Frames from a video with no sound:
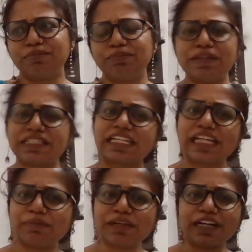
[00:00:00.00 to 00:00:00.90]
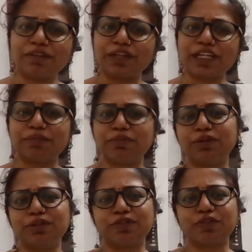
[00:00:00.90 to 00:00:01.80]
basically, I'll be covering
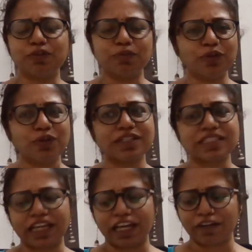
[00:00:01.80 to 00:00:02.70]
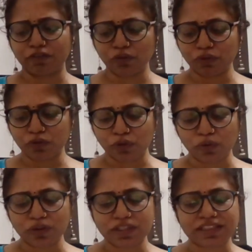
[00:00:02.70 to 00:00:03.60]
about few books and few
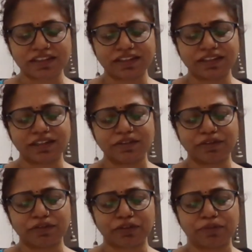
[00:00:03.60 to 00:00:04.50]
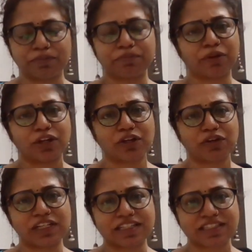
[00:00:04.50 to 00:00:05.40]
quotes from Paulo
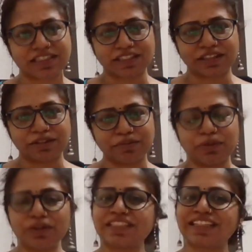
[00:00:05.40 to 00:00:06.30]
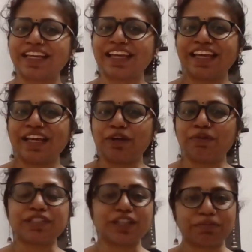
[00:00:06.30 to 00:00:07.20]
Coelho's books,
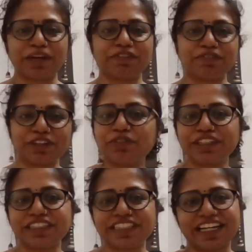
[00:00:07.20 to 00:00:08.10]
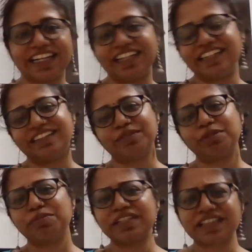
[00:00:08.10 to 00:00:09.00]
which are my favorite, and
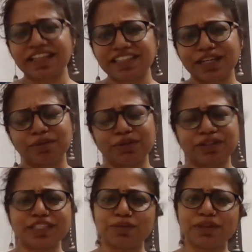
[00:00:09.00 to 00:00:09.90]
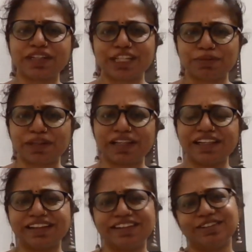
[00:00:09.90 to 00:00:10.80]
we'll be discussing about his work as
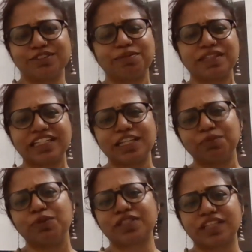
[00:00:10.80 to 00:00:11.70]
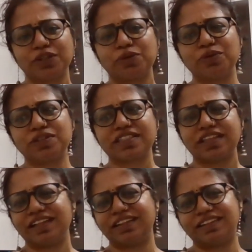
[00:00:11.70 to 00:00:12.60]
well. So basically, books and quotes,
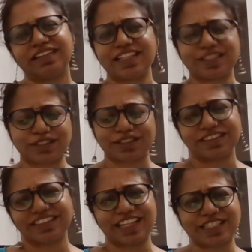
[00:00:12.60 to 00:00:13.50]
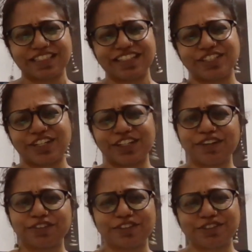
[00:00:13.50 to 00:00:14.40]
and that's the
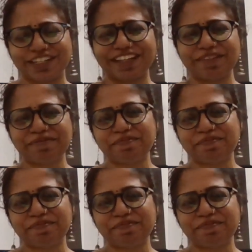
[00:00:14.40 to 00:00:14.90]
agenda for today.